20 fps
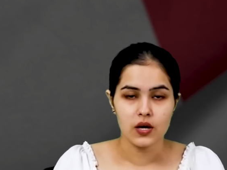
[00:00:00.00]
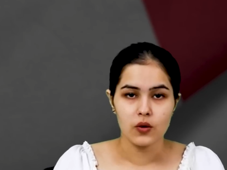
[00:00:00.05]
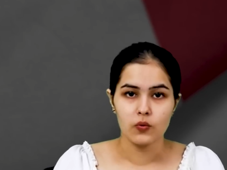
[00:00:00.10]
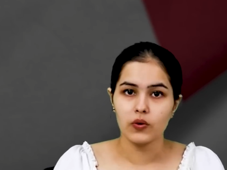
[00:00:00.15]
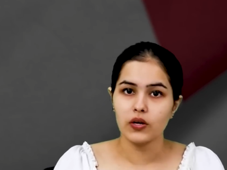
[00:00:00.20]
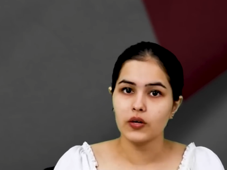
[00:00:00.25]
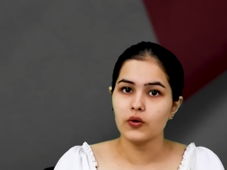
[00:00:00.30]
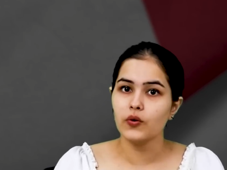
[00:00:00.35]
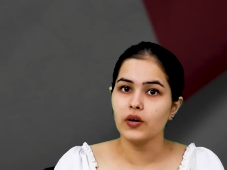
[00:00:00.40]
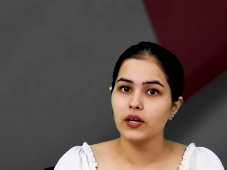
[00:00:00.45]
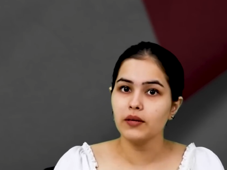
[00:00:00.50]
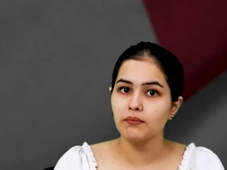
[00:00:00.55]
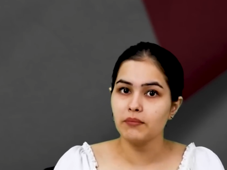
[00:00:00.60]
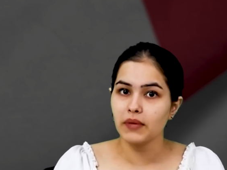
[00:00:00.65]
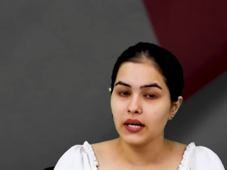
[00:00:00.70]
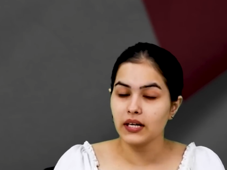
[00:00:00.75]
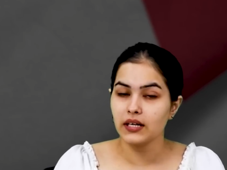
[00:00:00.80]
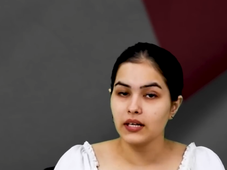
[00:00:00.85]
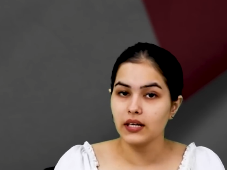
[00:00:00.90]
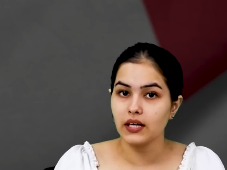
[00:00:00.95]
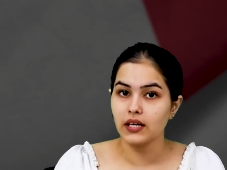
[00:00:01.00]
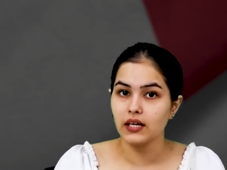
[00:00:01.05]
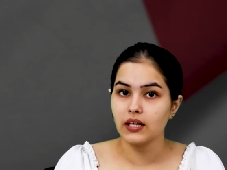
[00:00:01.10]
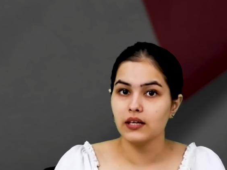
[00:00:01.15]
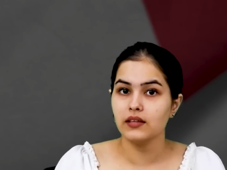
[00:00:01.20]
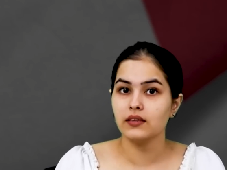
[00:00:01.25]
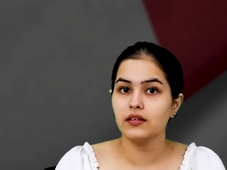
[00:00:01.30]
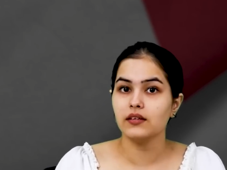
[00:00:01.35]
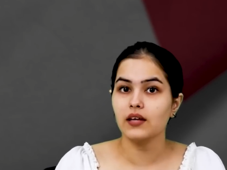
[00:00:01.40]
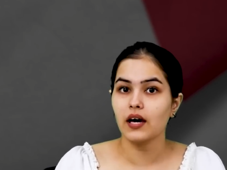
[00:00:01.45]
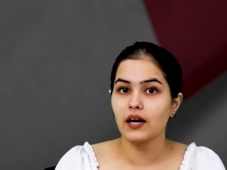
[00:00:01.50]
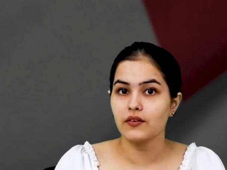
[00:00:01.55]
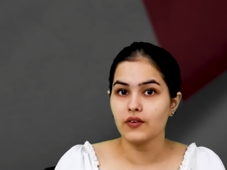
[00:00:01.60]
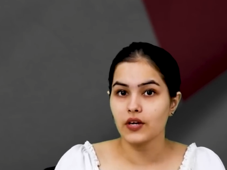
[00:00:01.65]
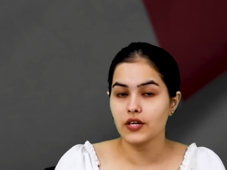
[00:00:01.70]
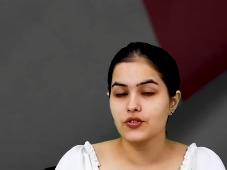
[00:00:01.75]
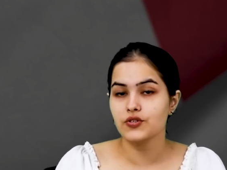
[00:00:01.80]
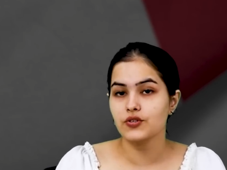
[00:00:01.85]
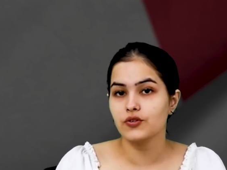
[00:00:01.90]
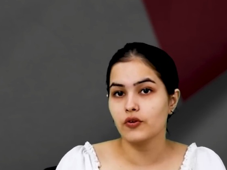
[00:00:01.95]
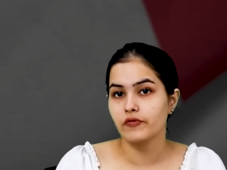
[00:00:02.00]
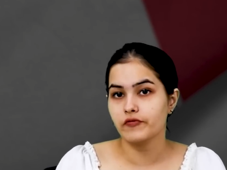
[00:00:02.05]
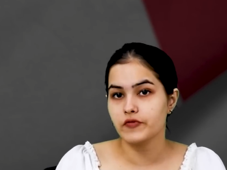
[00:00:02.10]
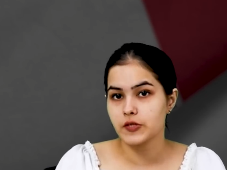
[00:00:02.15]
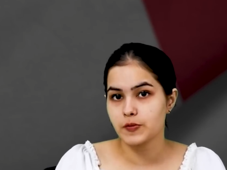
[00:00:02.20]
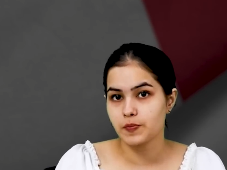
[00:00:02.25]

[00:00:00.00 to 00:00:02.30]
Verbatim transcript: were going mainly in the direction of